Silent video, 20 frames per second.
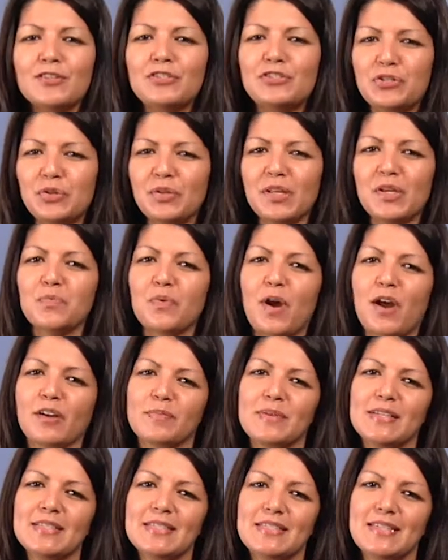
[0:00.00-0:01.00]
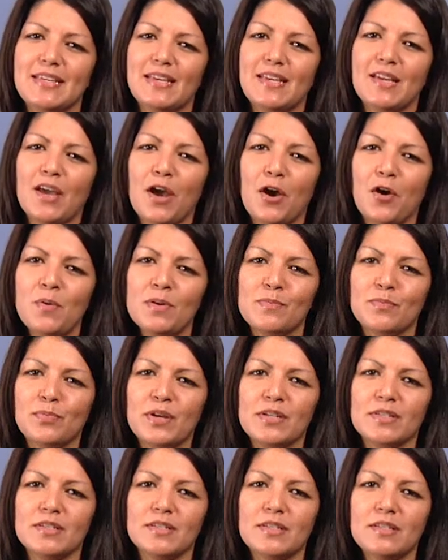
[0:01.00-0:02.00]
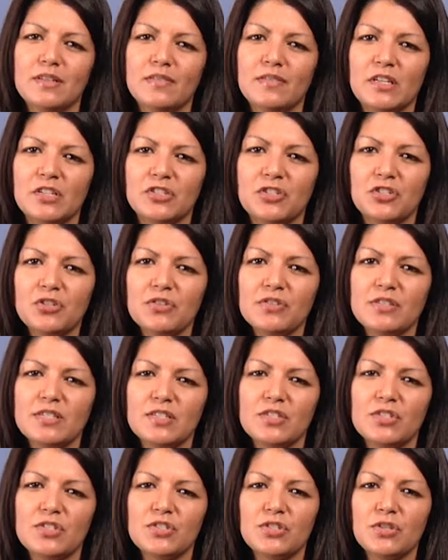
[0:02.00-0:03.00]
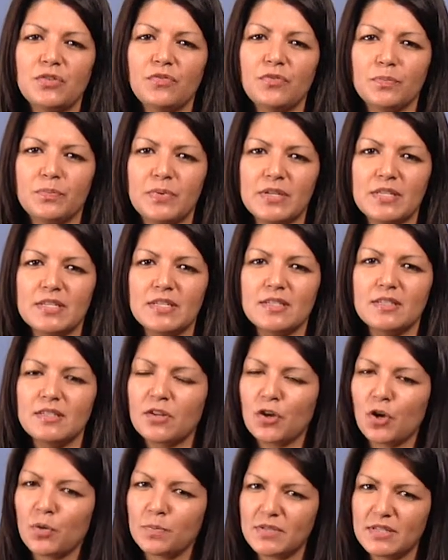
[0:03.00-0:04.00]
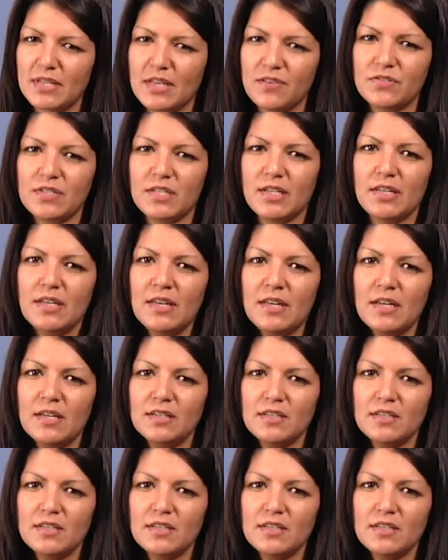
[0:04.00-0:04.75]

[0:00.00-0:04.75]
Julie Rochman, CEO and President of the Insurance Institute for Business and Home Safety,